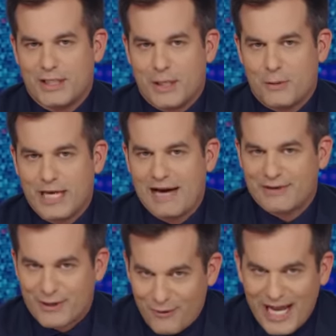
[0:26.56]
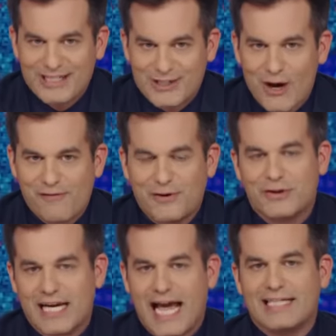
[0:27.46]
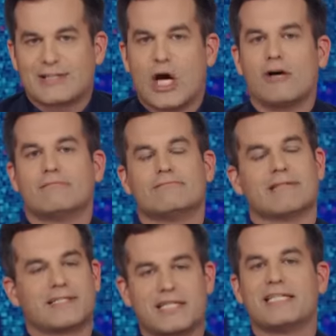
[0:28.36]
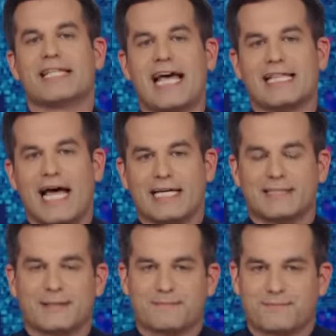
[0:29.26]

we have a great show for you tonight, so let's get into the headlines.